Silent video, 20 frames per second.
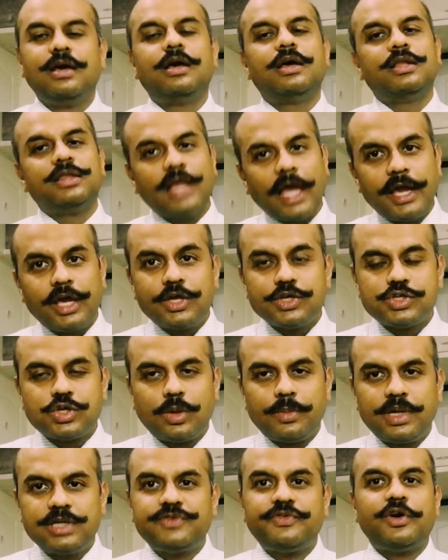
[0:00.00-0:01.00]
Thank you so much
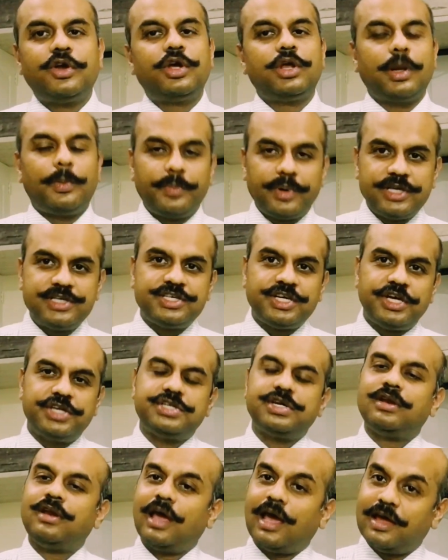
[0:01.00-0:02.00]
for your
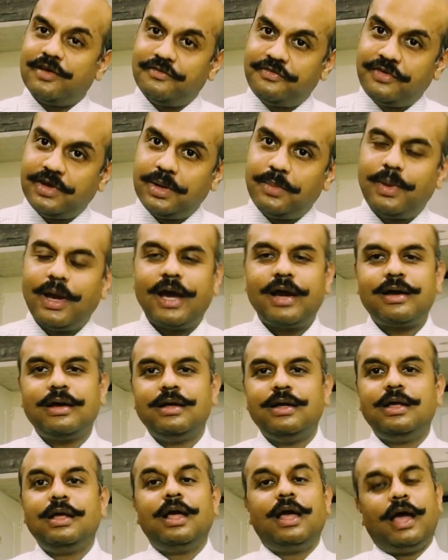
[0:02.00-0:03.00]
appreciation and feedback.
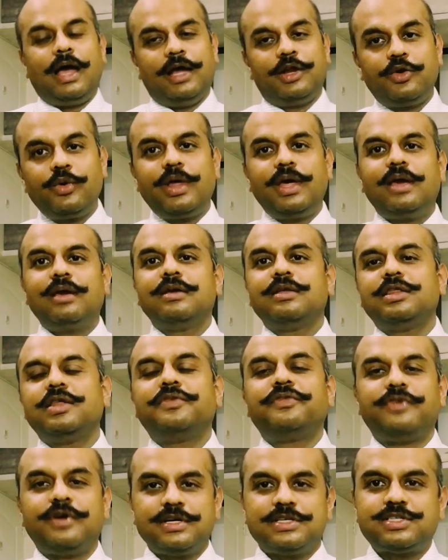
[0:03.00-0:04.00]
And today, the
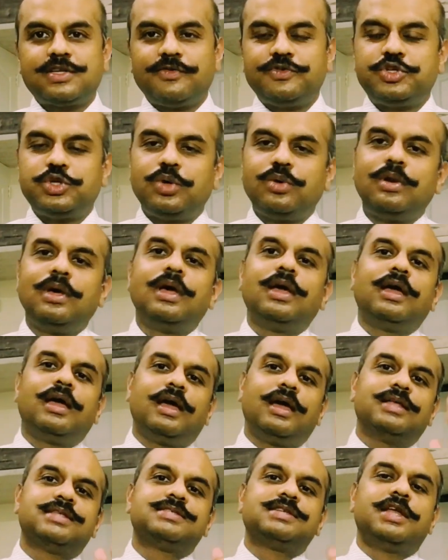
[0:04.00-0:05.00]
1st of June,
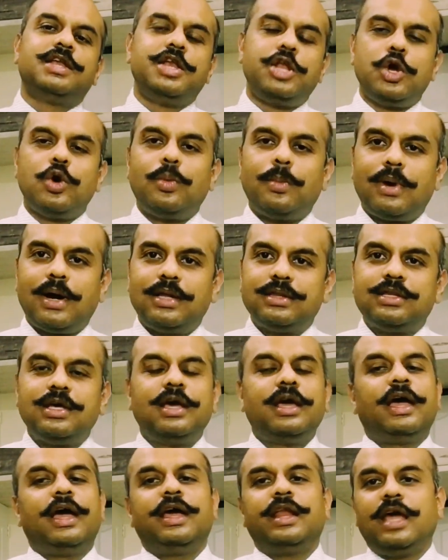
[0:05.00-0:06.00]
it's a new month
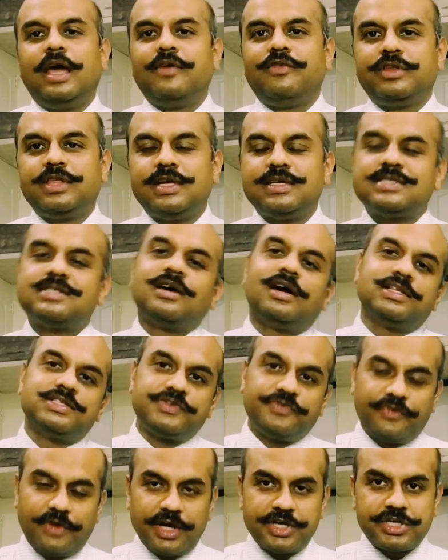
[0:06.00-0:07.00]
and everything starts
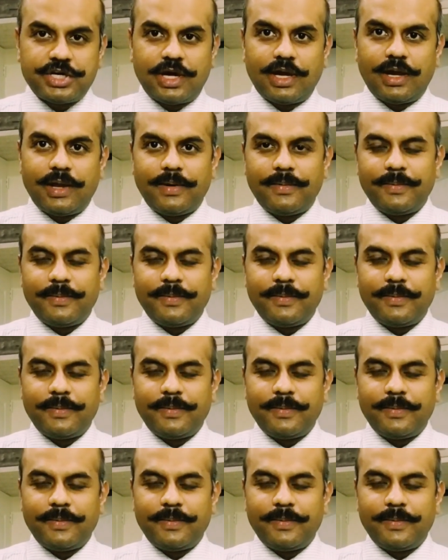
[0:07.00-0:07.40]
fresh again.